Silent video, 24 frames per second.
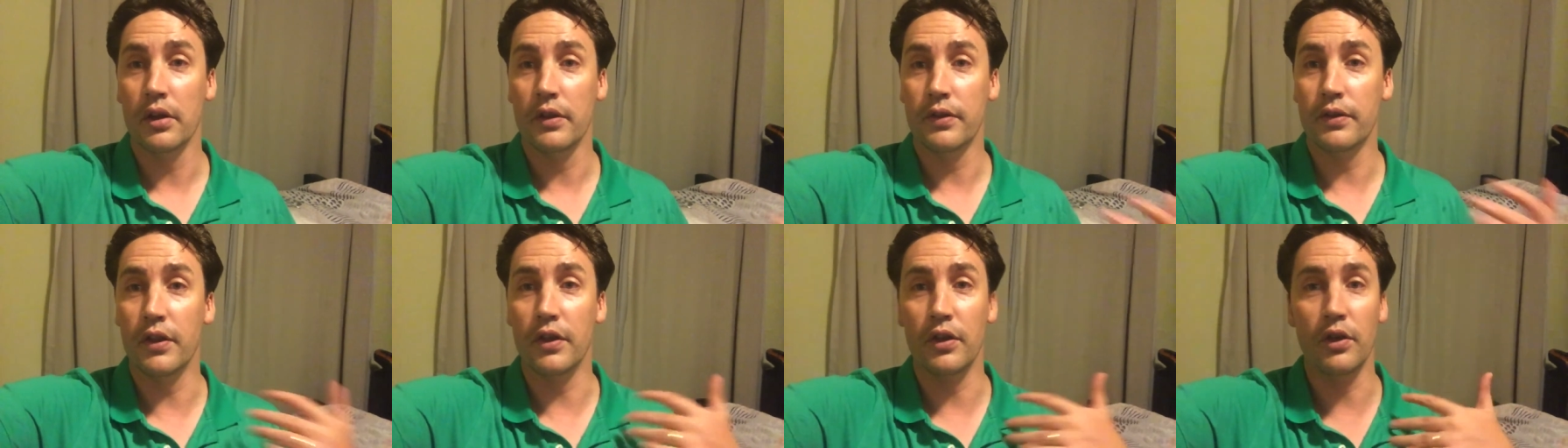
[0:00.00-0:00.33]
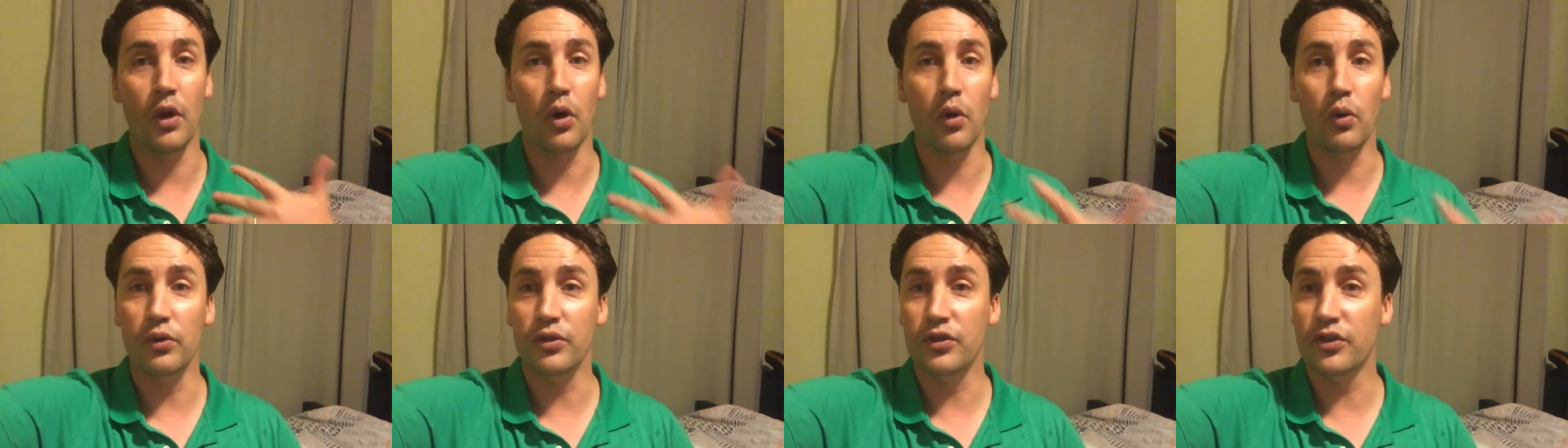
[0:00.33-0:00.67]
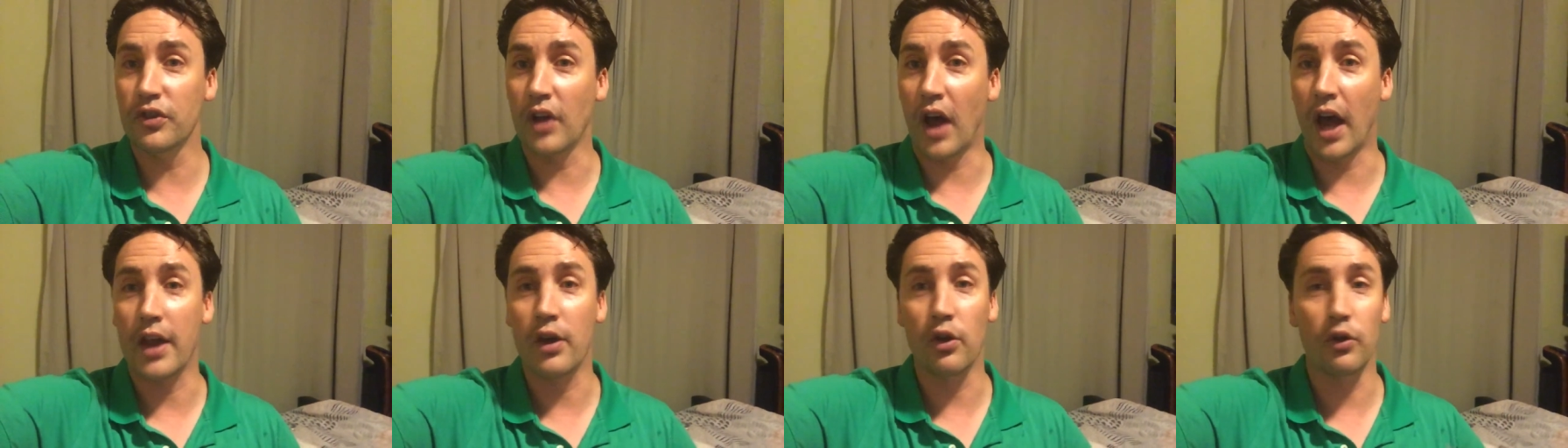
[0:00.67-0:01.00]
The
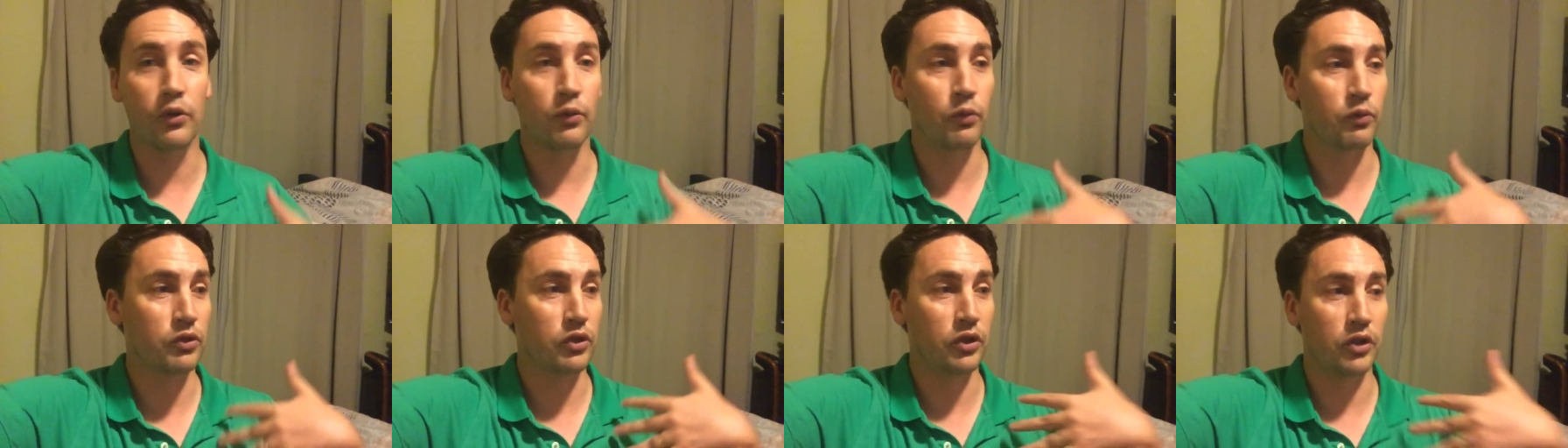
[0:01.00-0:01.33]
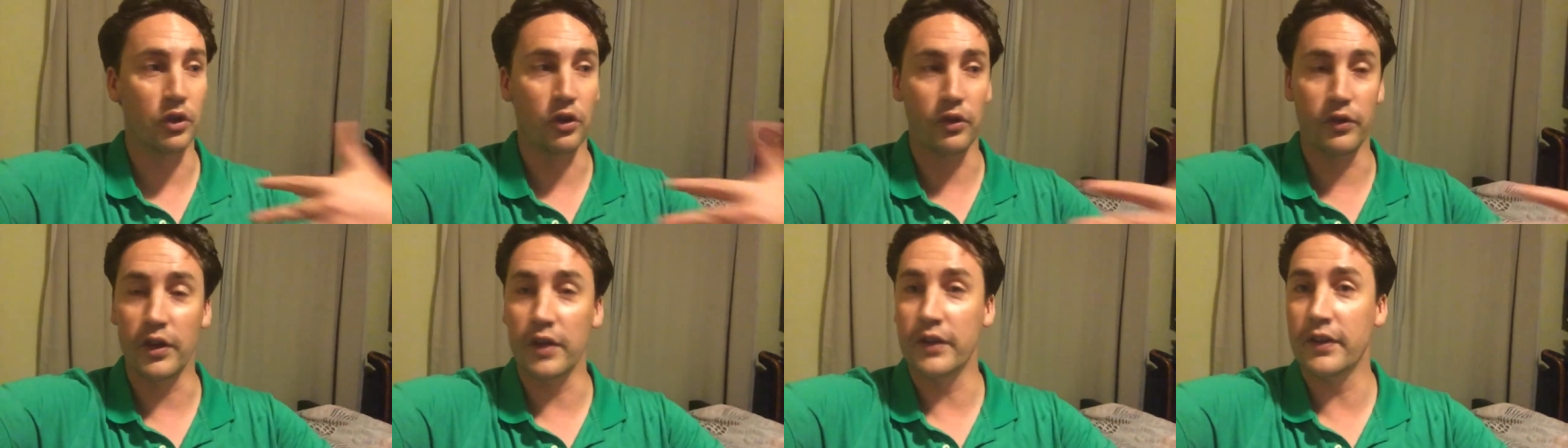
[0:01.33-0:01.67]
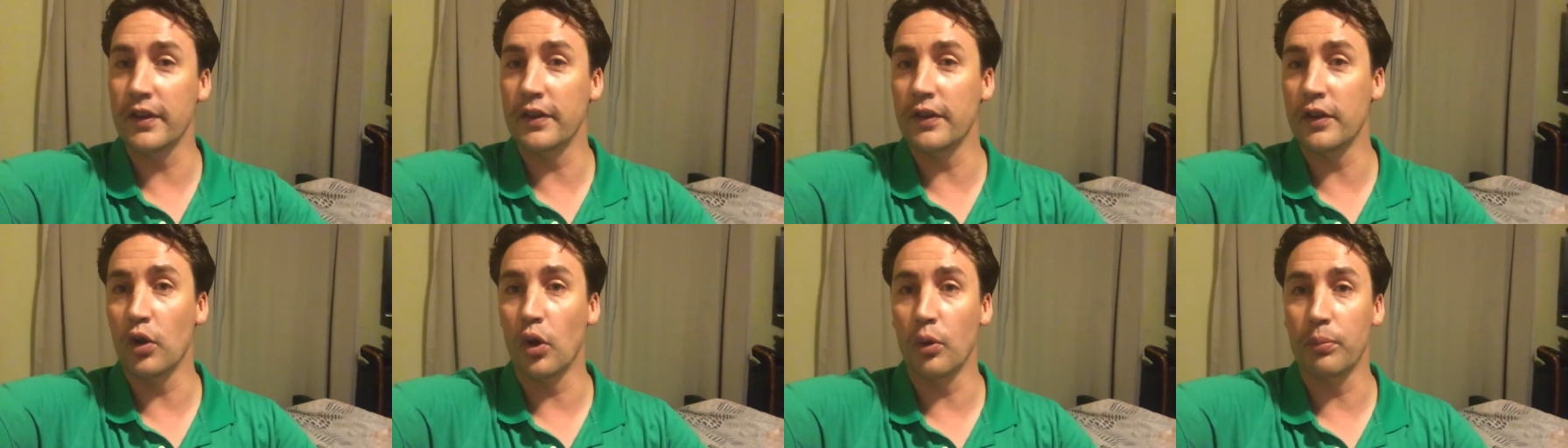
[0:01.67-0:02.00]
nose. I don't. You know, they
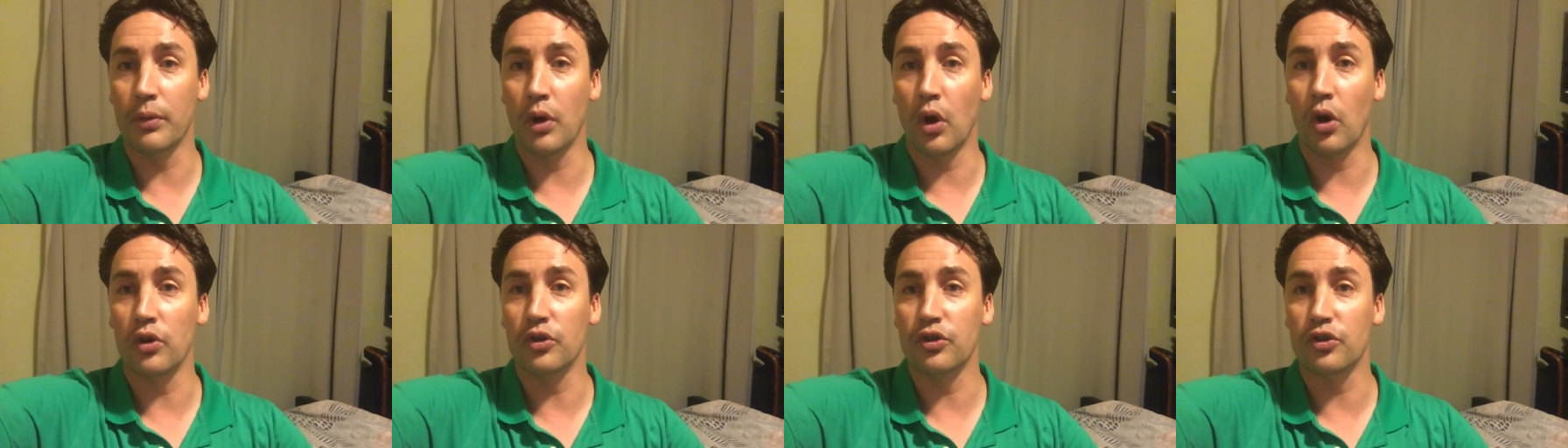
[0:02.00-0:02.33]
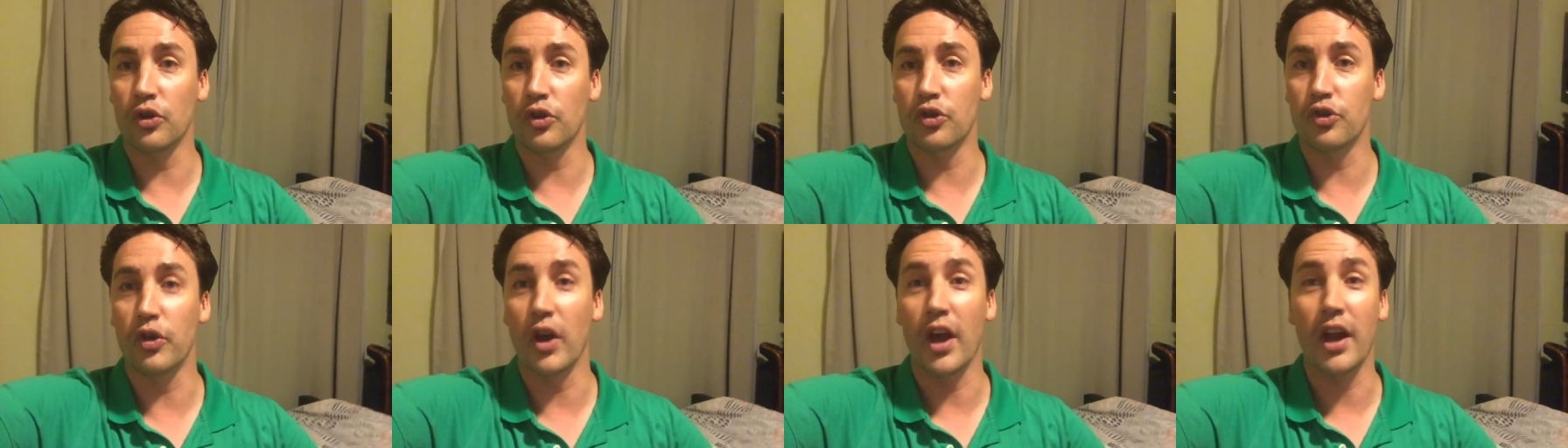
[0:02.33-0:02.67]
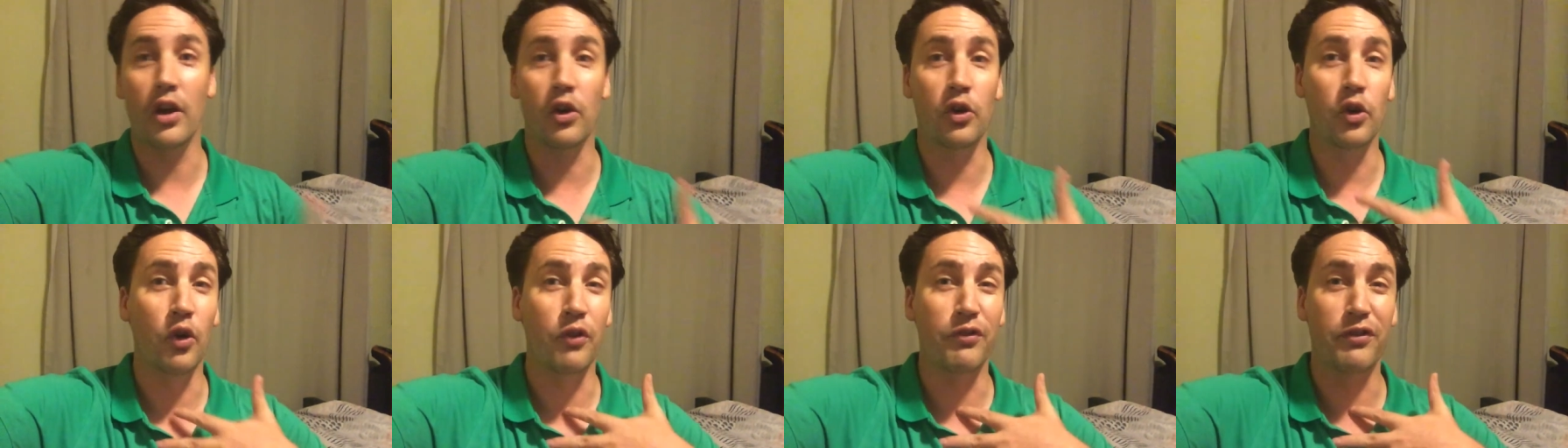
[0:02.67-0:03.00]
did the open heart surgery. I
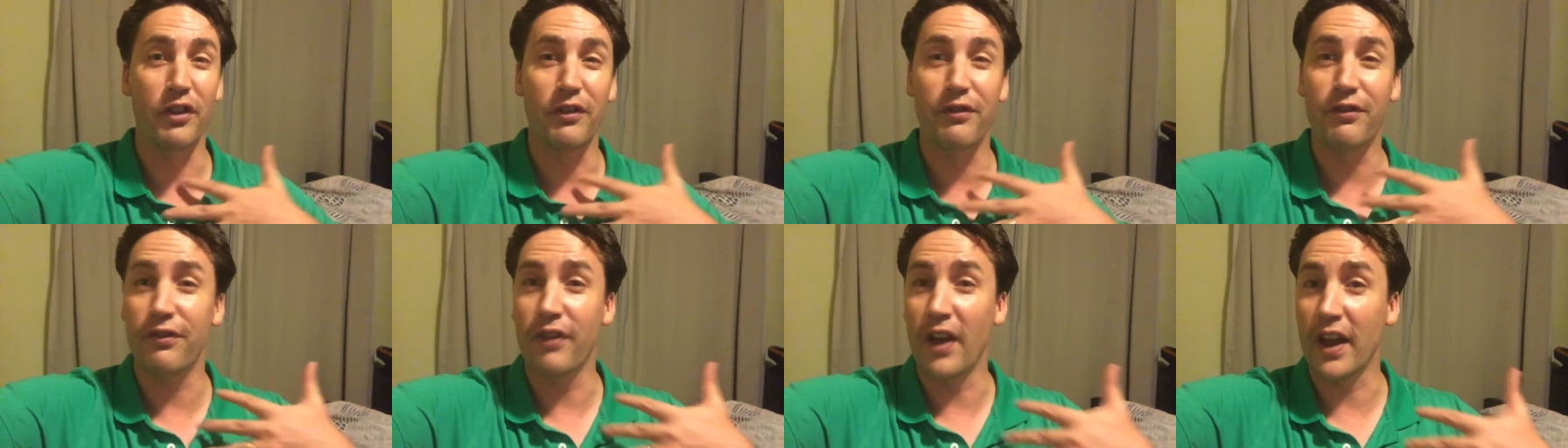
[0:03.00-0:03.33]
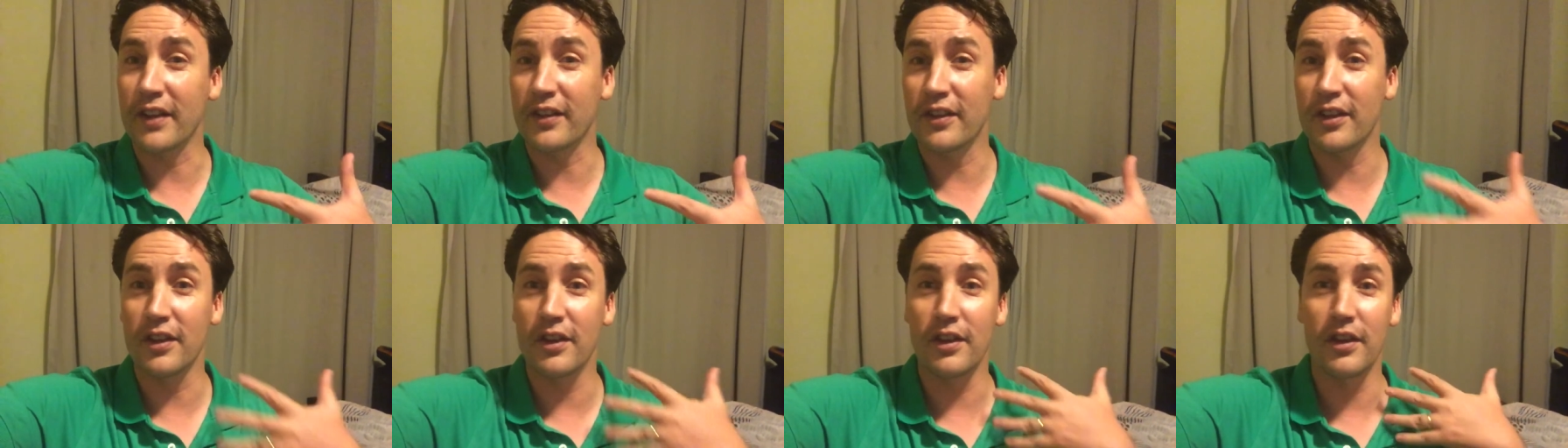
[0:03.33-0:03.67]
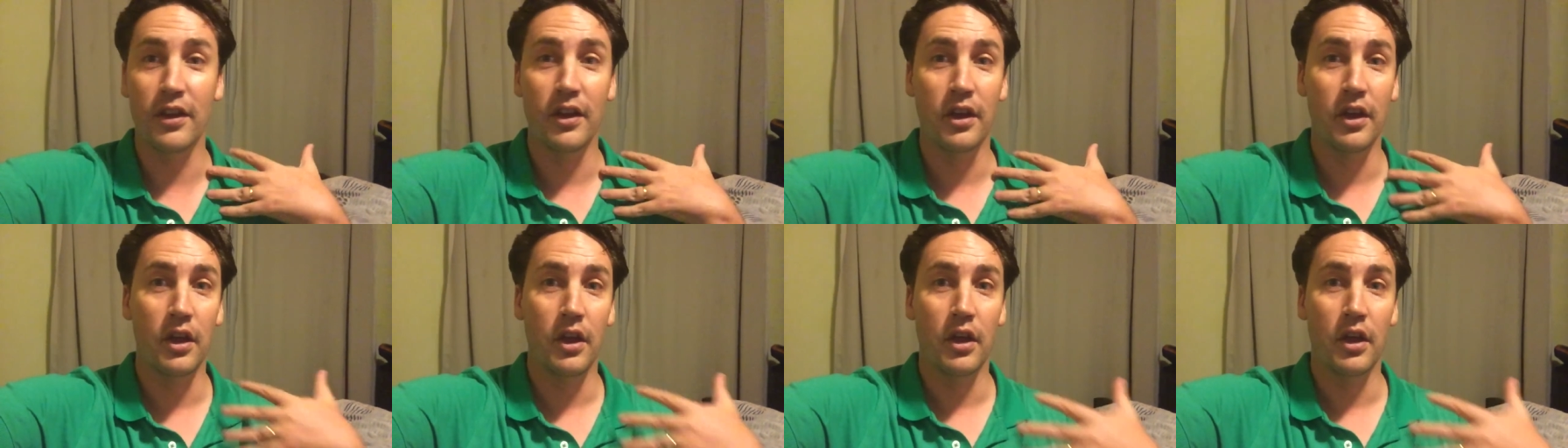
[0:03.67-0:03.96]
don't know if it affected.